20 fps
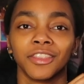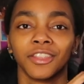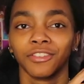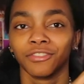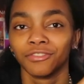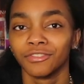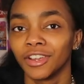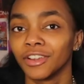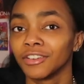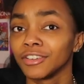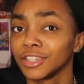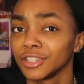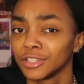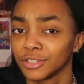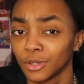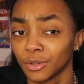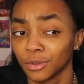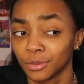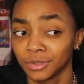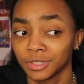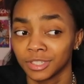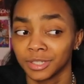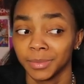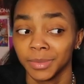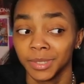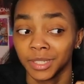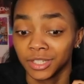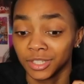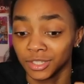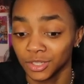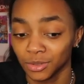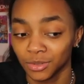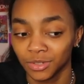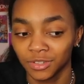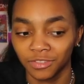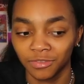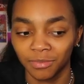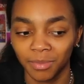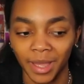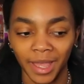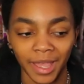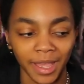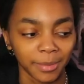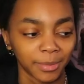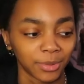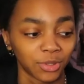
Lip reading: they're very known to be a unif bag,